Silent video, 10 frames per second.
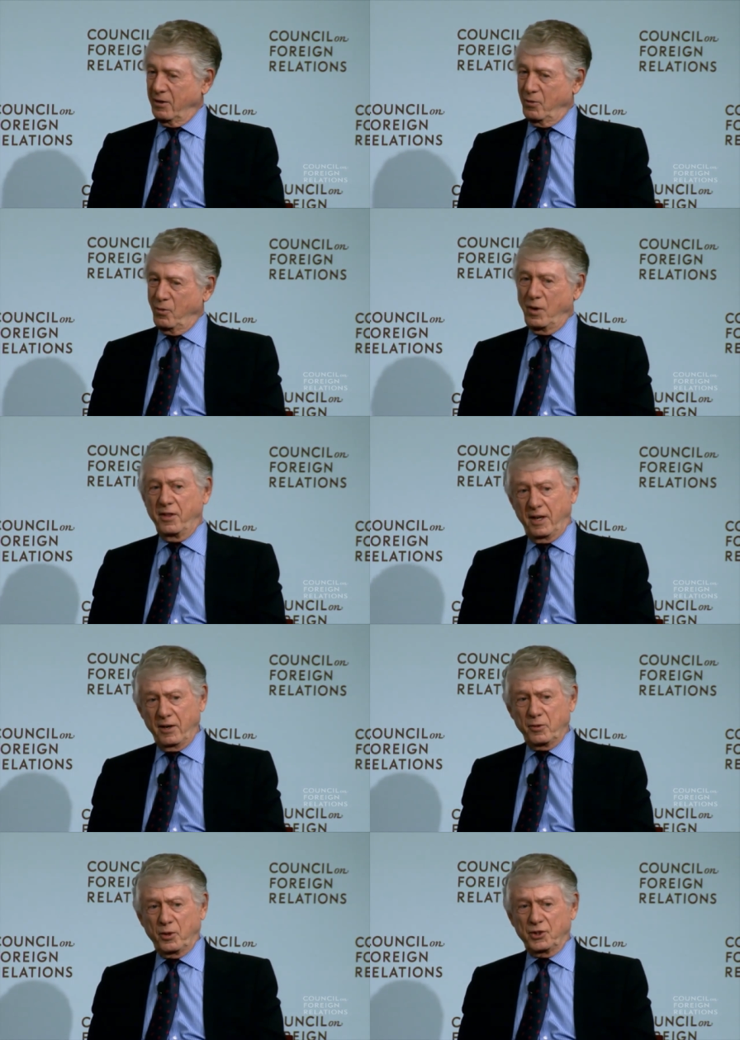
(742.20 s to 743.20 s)
With the
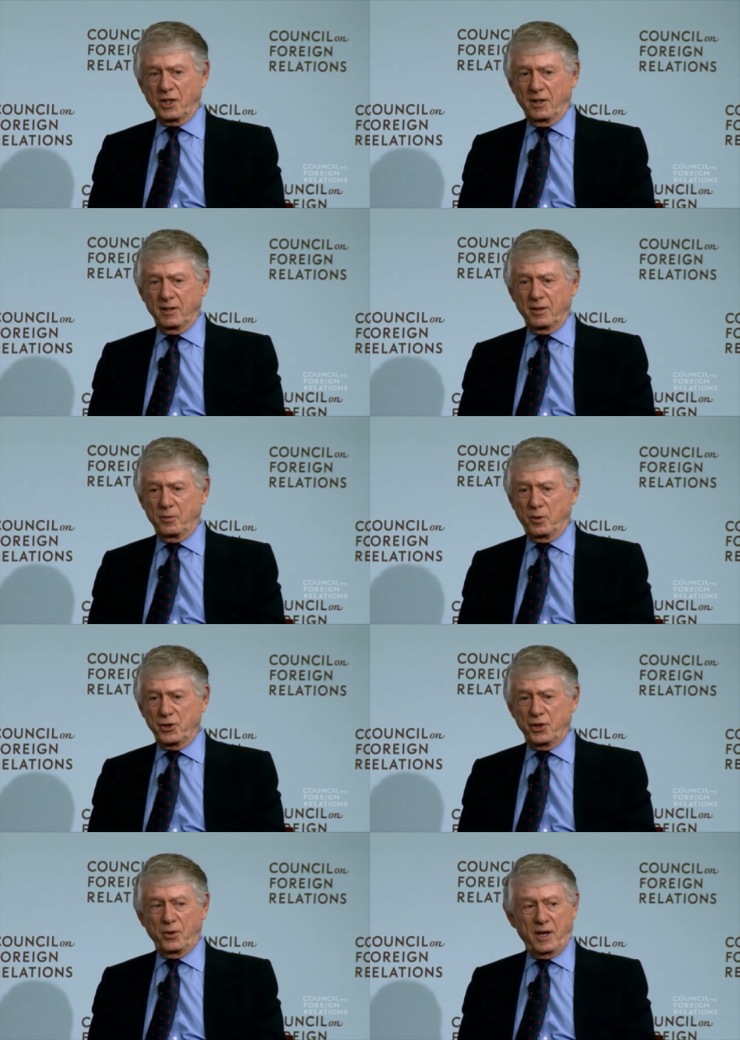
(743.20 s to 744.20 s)
end result that
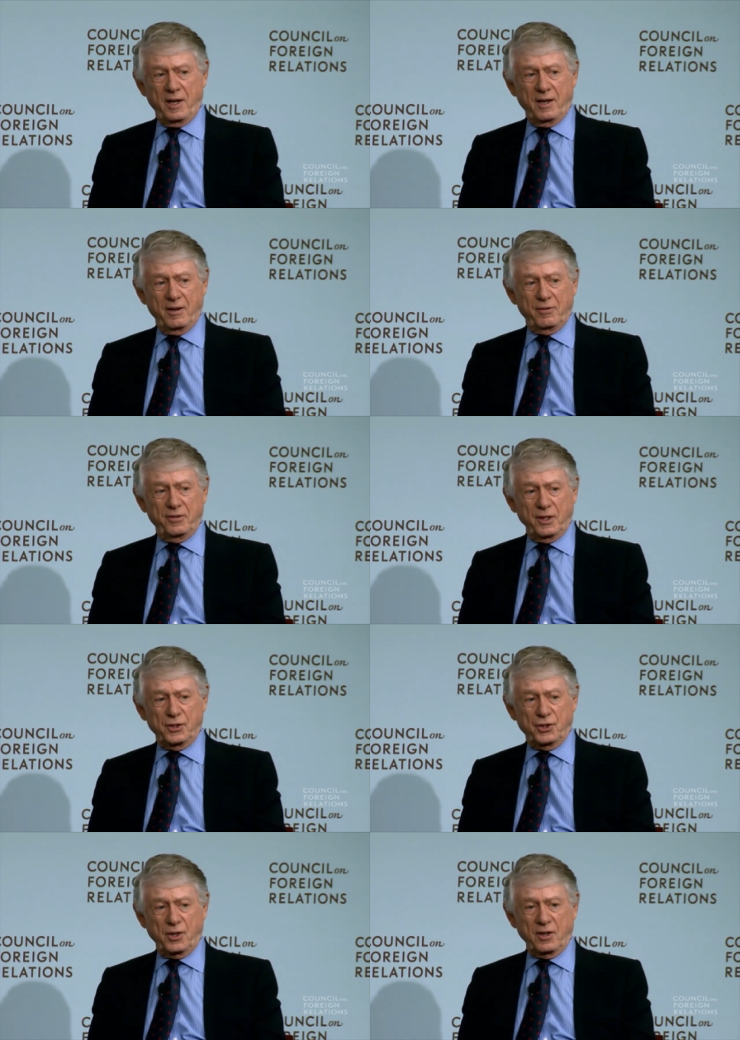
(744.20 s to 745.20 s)
what you have
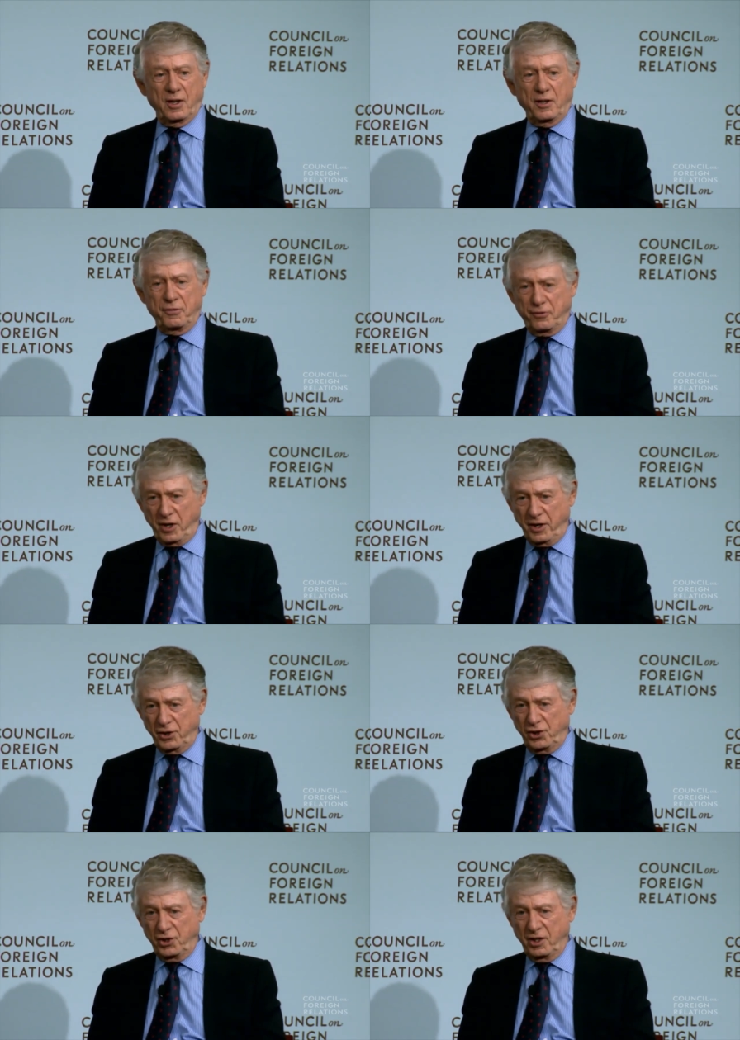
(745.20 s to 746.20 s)
is certainly
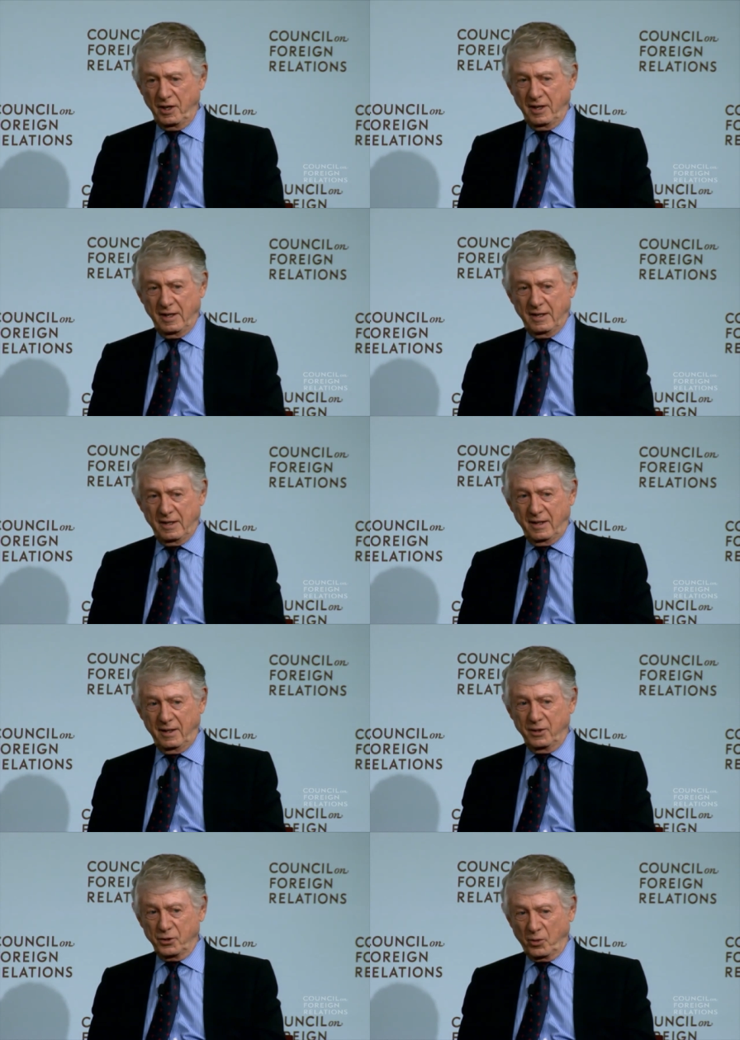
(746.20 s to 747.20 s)
fresh,
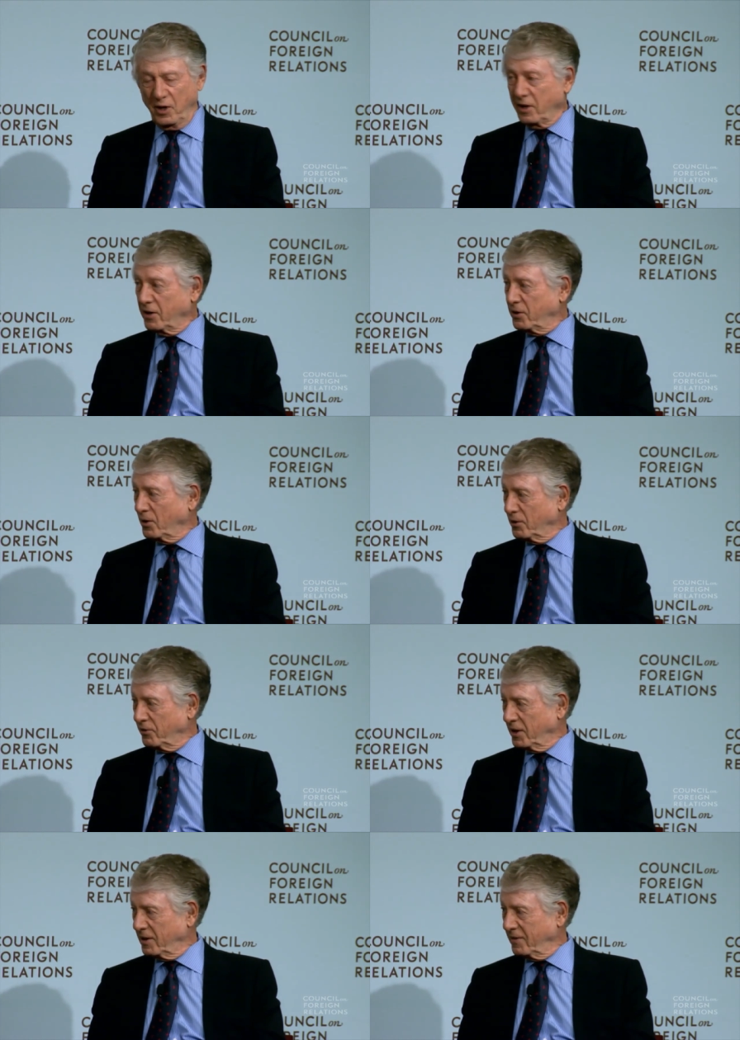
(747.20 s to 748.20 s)
it is really
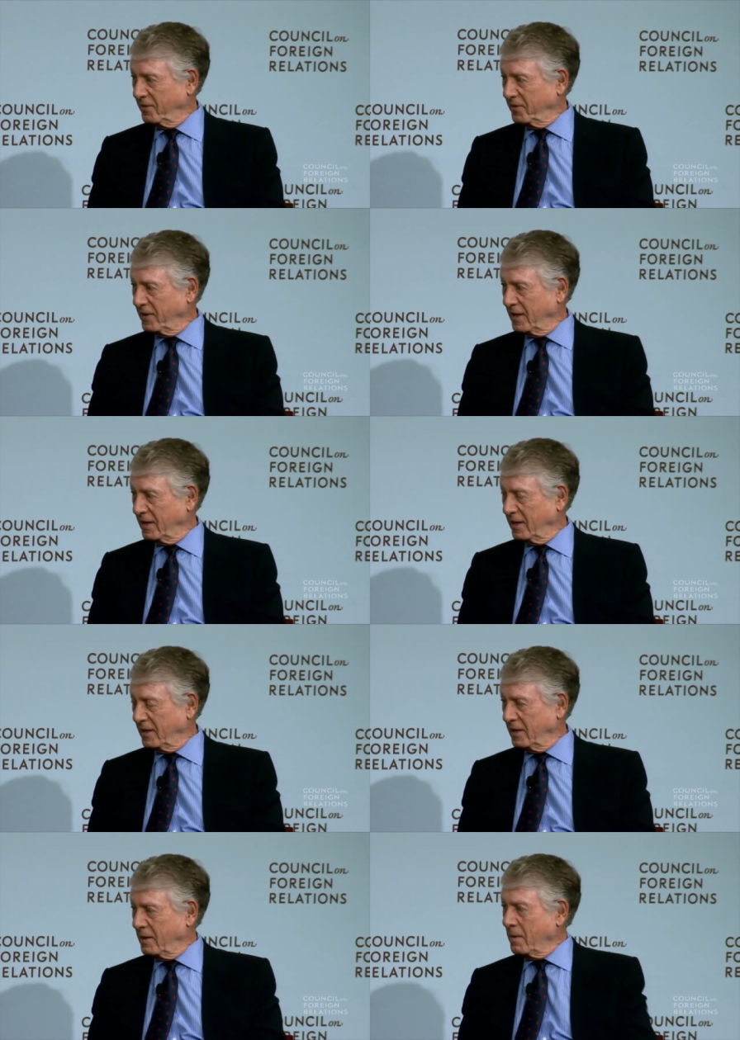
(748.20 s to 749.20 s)
thoughtful.
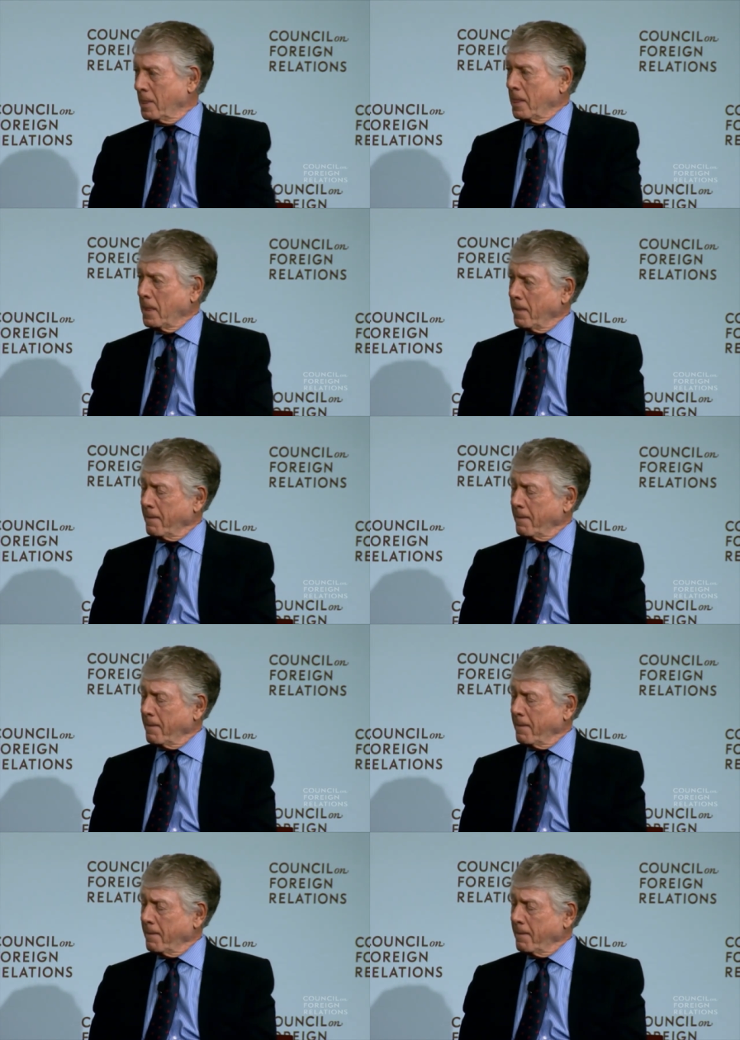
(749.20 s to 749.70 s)
So